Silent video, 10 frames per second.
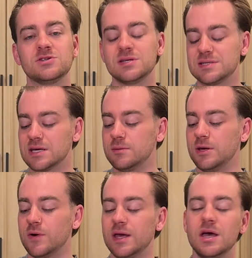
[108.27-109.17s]
So this is gonna
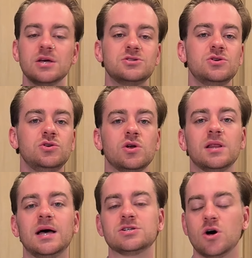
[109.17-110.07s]
be great to
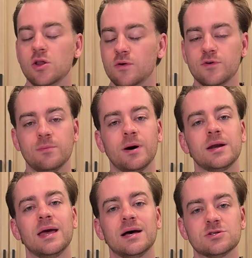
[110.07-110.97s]
utilize all over your
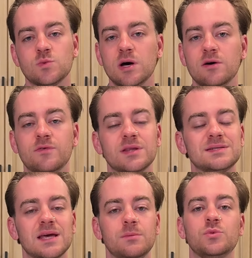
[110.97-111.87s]
body as well for the
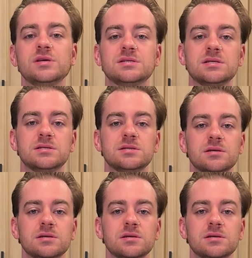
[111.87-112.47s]
same reasons.